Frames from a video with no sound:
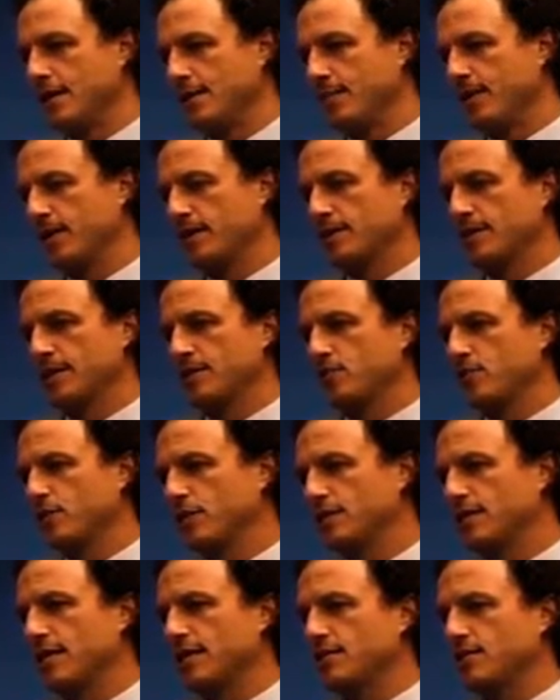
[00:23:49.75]
because that's where the
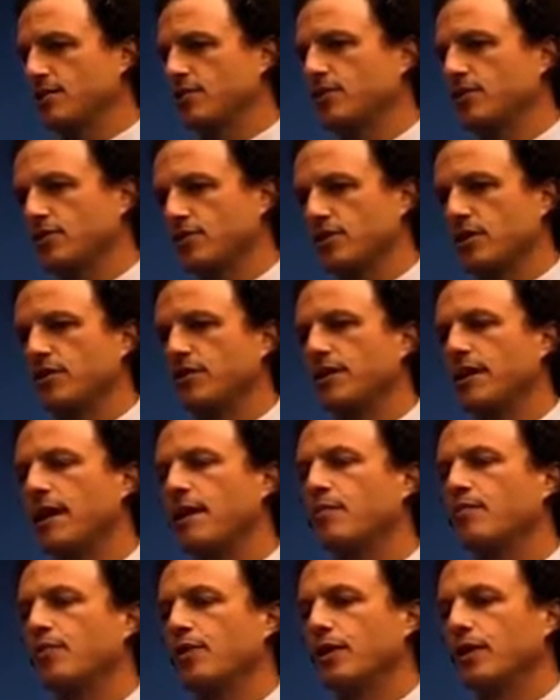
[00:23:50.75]
testicles started
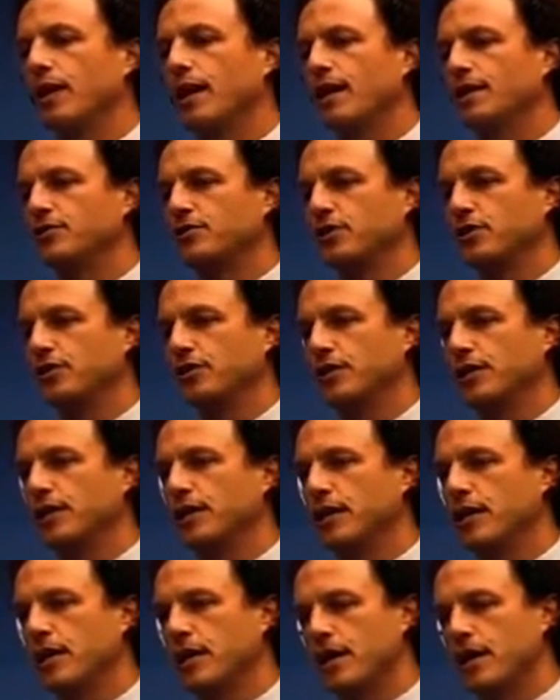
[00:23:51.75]
embryologically,